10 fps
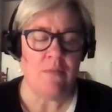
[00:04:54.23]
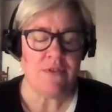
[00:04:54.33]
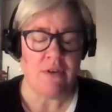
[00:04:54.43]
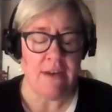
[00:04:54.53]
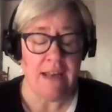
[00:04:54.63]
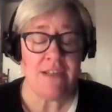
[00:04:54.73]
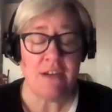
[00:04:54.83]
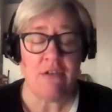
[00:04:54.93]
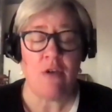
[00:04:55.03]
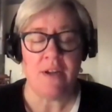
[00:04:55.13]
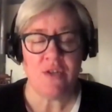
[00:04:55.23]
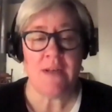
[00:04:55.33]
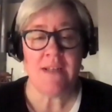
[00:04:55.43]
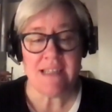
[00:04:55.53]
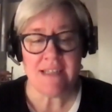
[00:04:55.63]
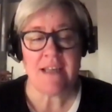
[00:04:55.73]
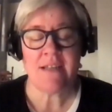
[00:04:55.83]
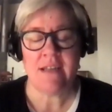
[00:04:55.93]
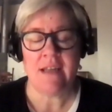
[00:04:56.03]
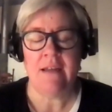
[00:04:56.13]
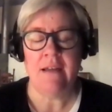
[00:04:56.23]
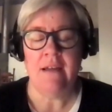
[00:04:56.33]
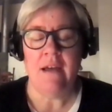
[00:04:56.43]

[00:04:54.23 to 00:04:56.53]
by 2060